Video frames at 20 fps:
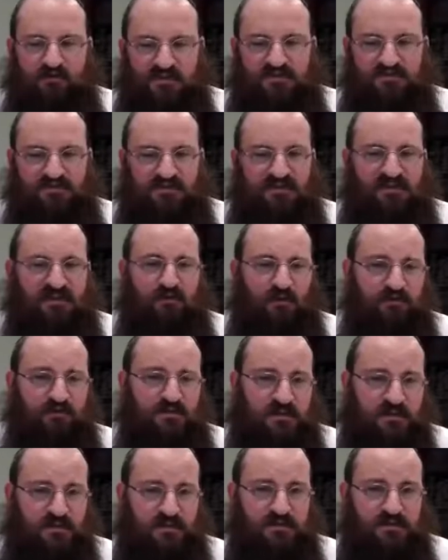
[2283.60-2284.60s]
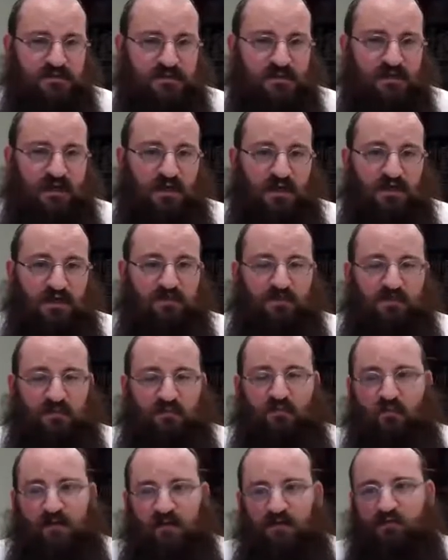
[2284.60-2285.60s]
mitzvahs and holiness to the
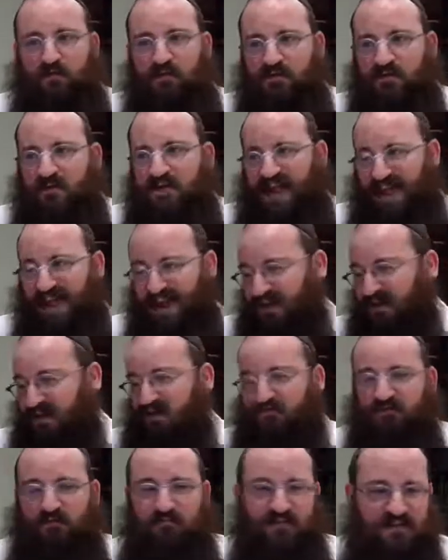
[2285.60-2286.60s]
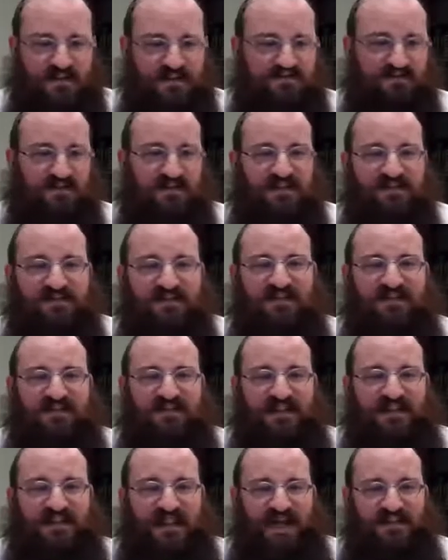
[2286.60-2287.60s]
point where the act of a mitzvah is a
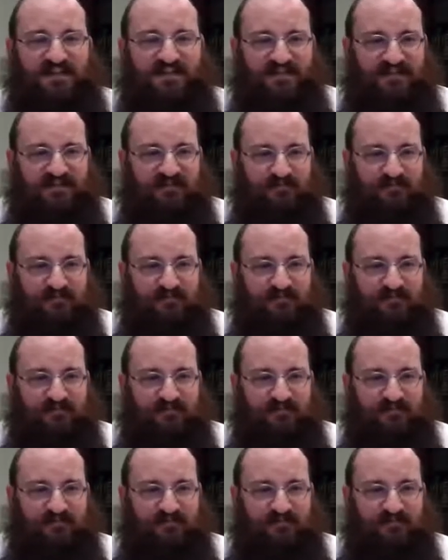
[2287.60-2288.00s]
delight,